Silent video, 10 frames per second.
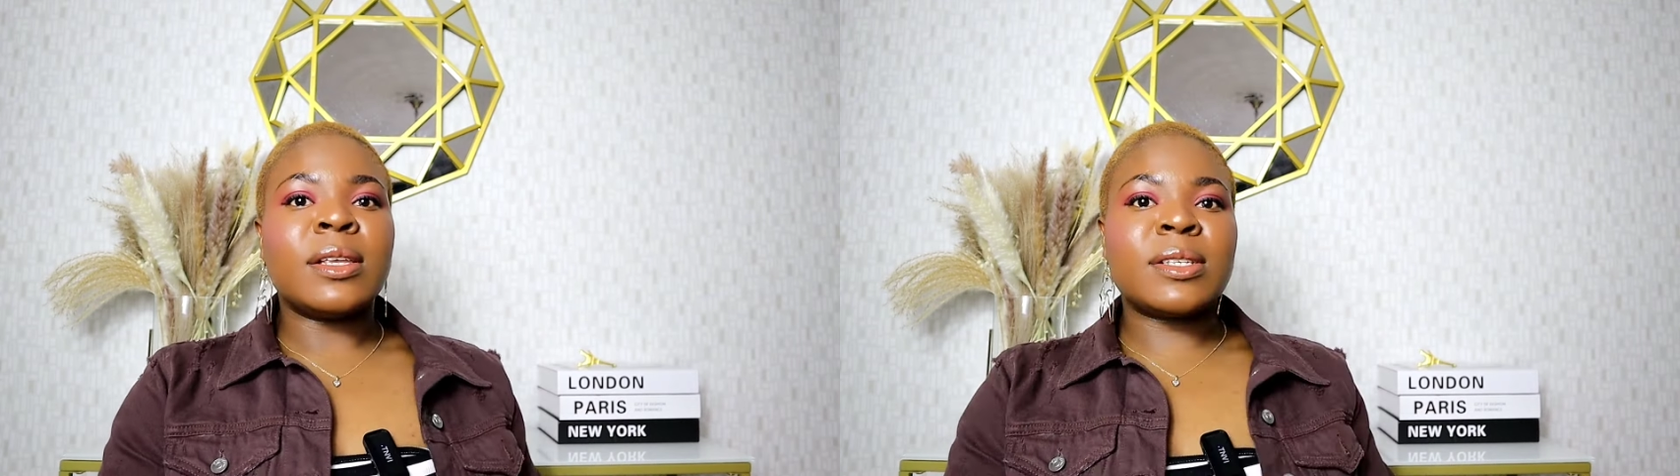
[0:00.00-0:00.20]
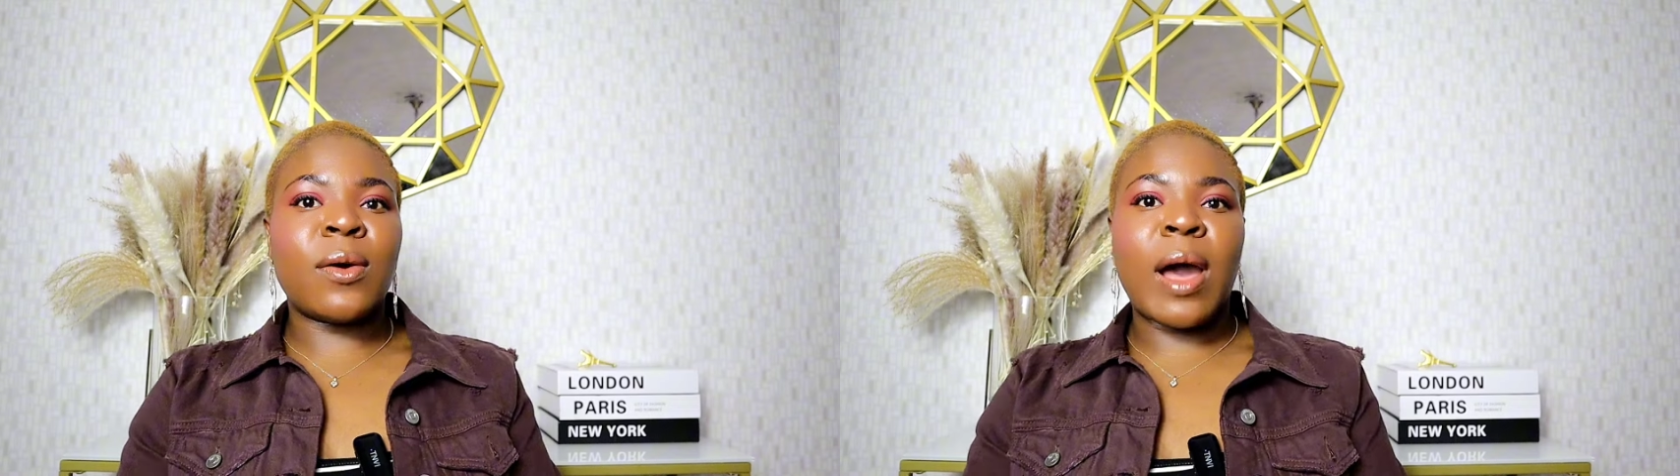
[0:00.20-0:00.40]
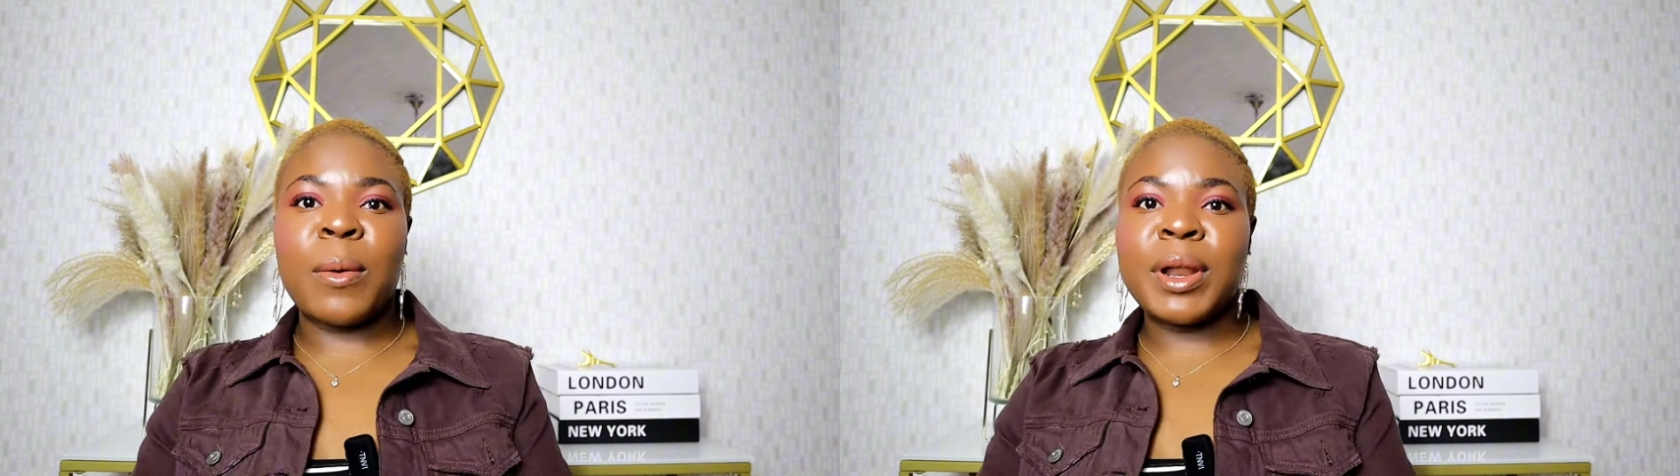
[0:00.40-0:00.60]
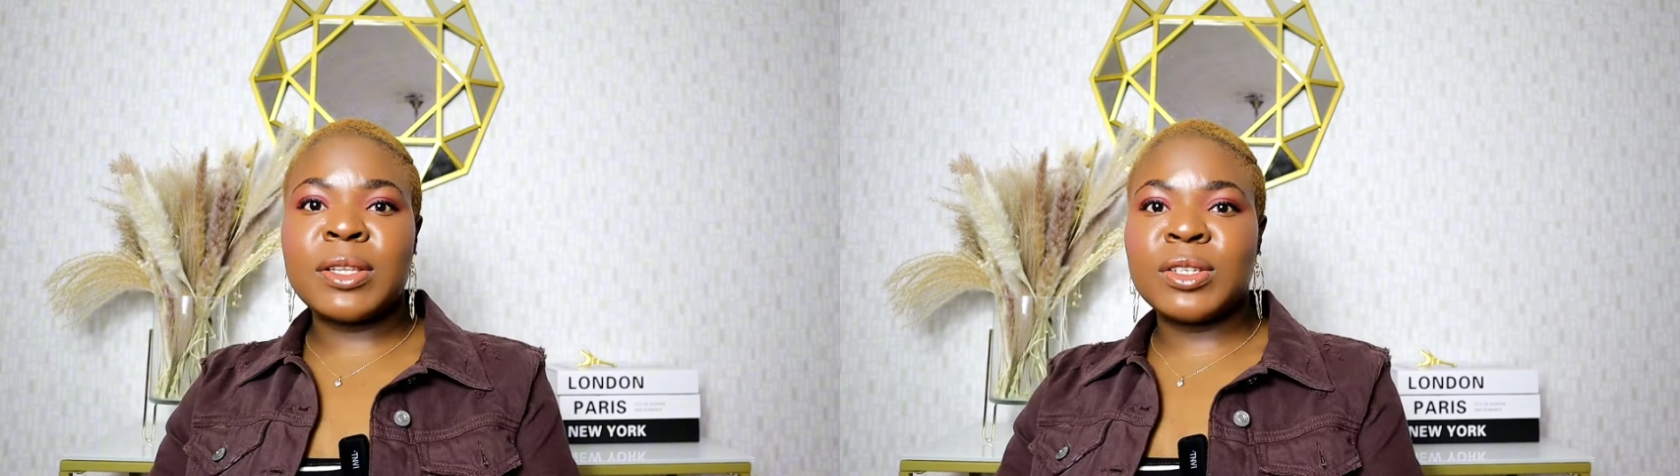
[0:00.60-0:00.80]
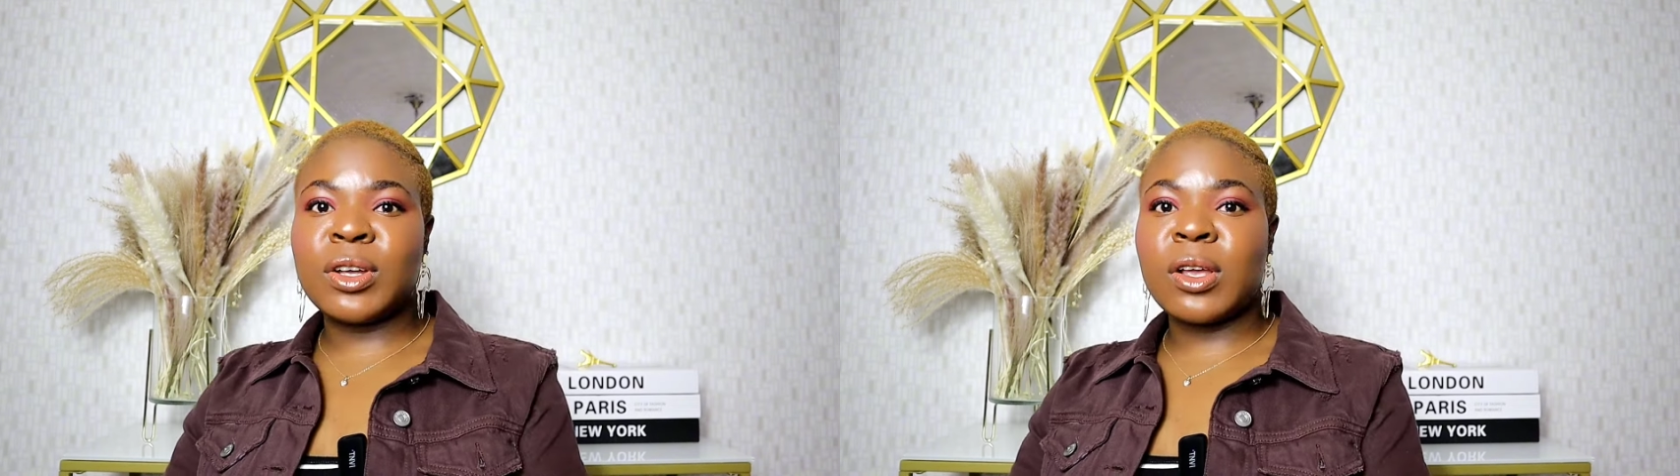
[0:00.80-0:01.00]
So I
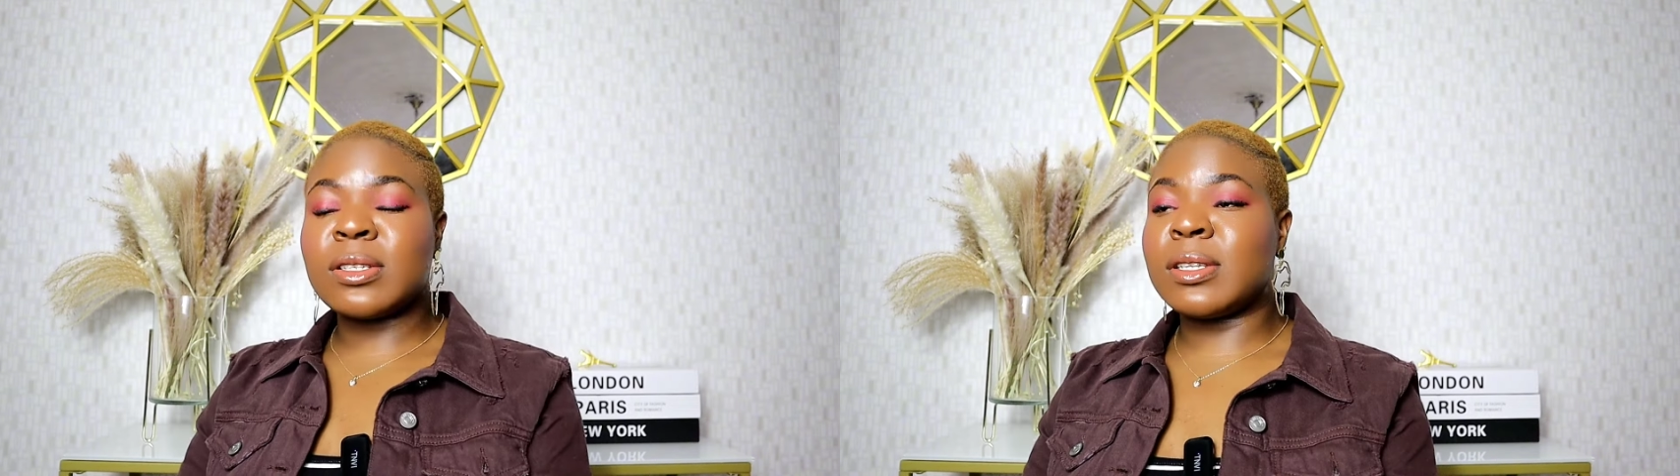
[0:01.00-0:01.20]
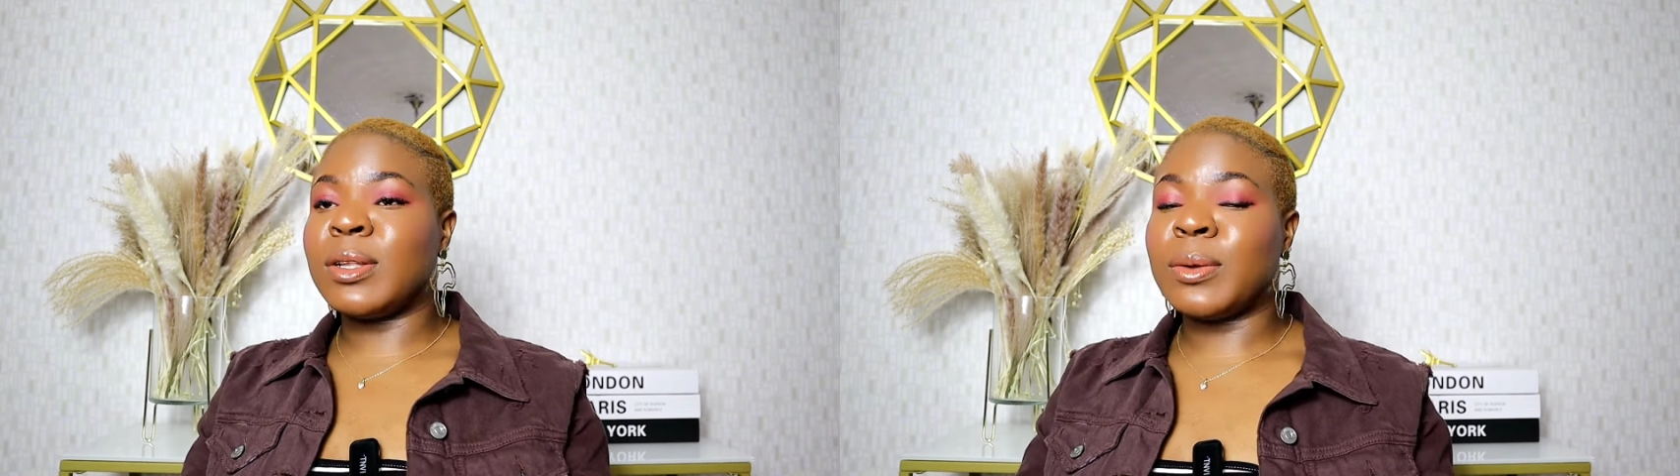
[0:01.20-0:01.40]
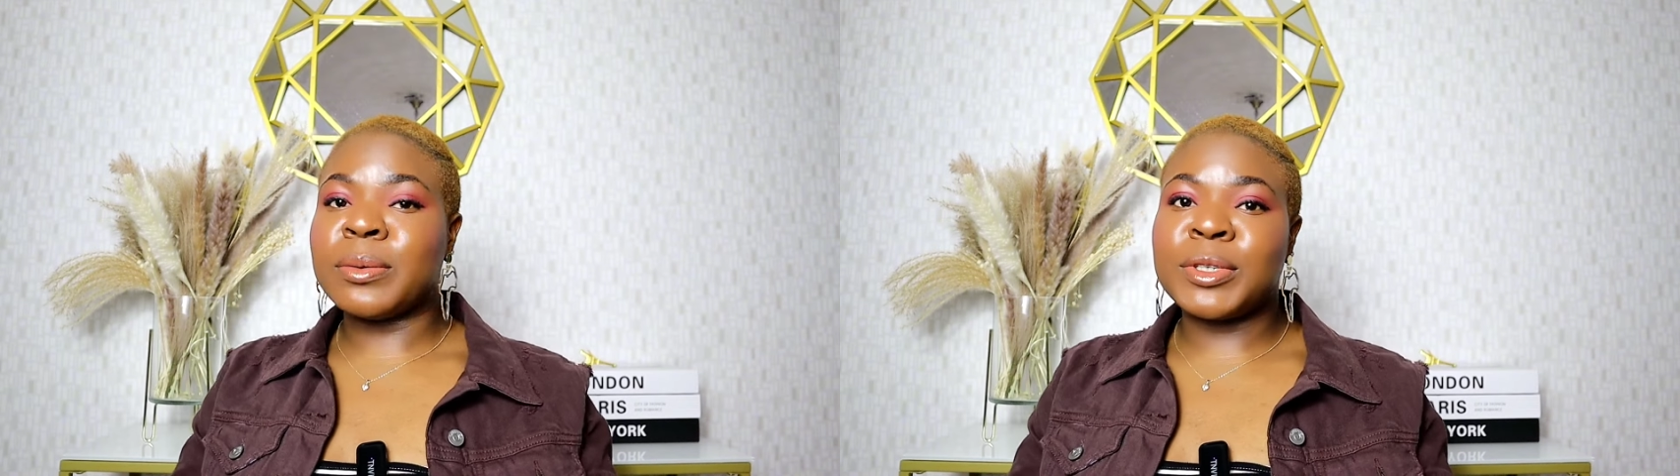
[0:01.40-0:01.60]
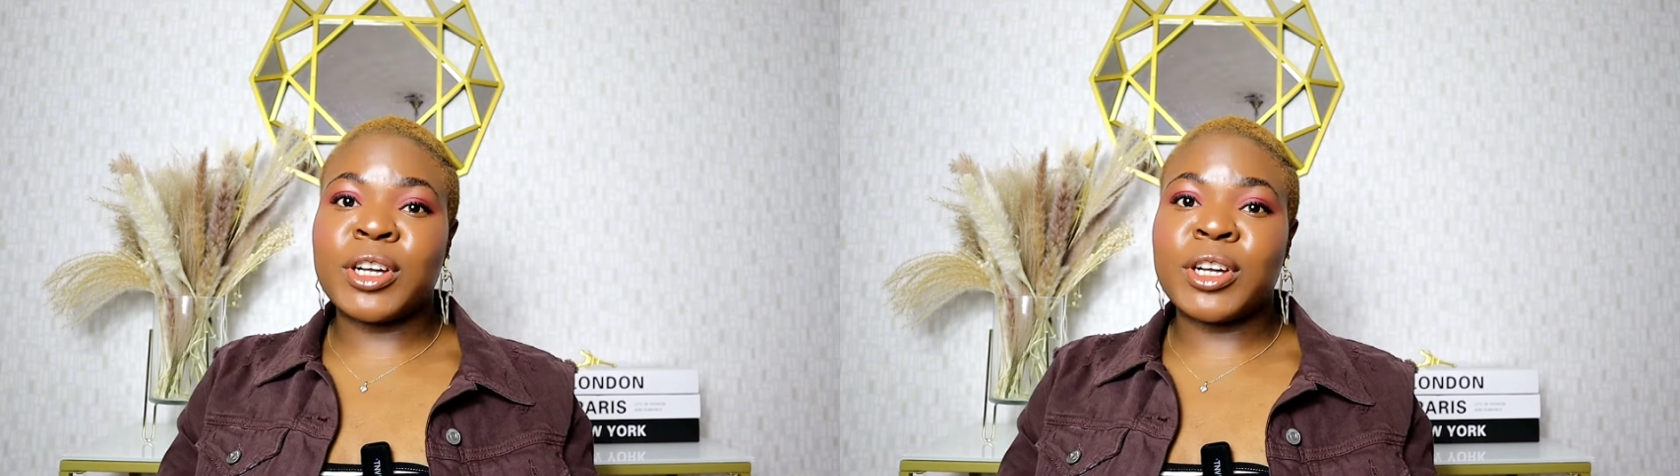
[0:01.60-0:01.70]
wanted to just, you know,